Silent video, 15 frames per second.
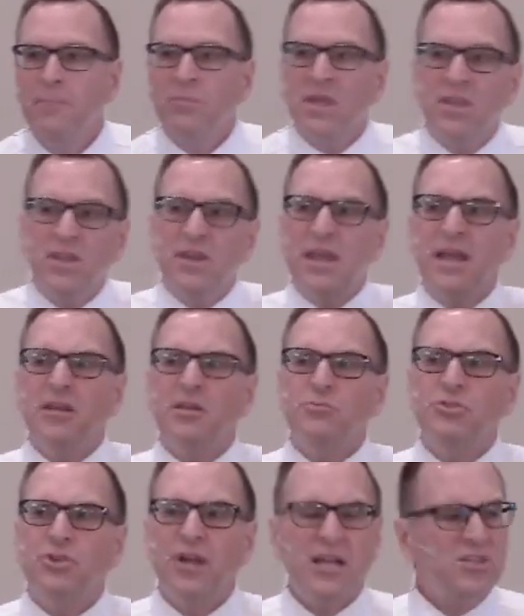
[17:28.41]
And then they end up
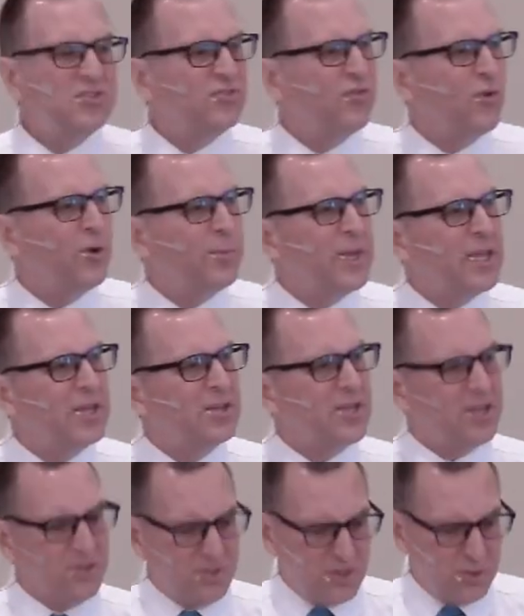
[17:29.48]
transforming in,
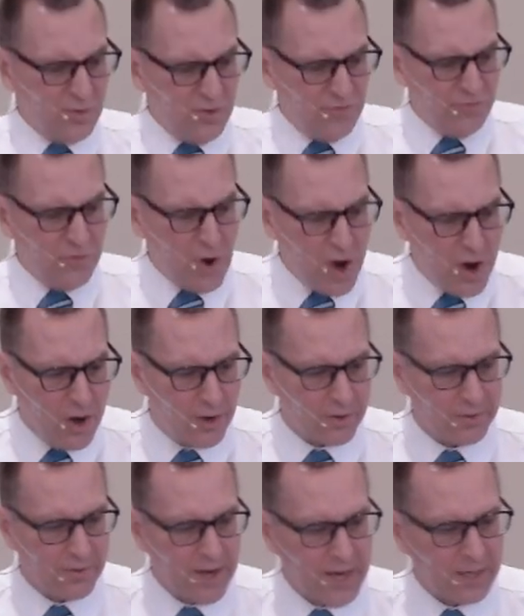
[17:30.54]
into a
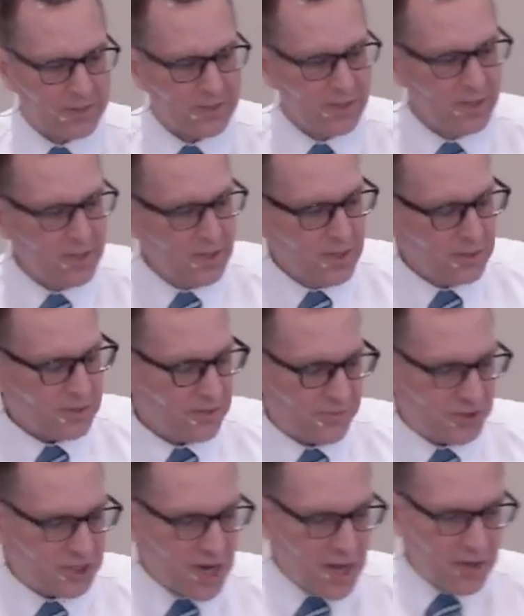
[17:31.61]
frog, right? So if a
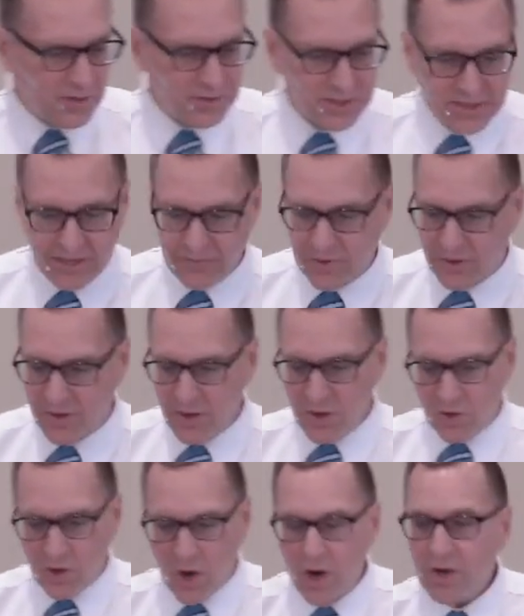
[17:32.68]
child has ever
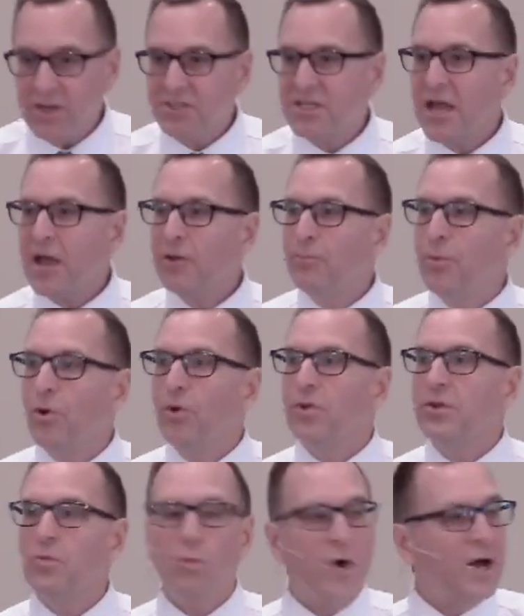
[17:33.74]
caught a tadpole
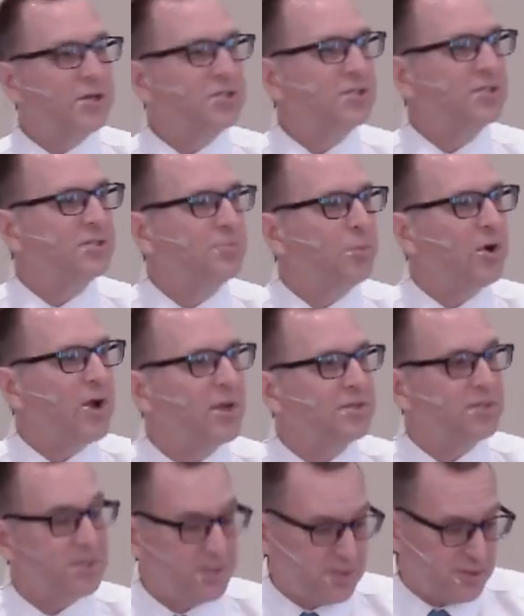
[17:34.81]
and watched this
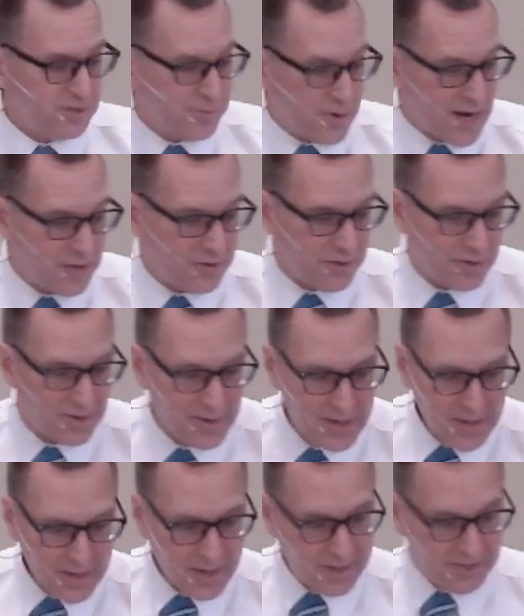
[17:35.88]
process, it's a rather uh,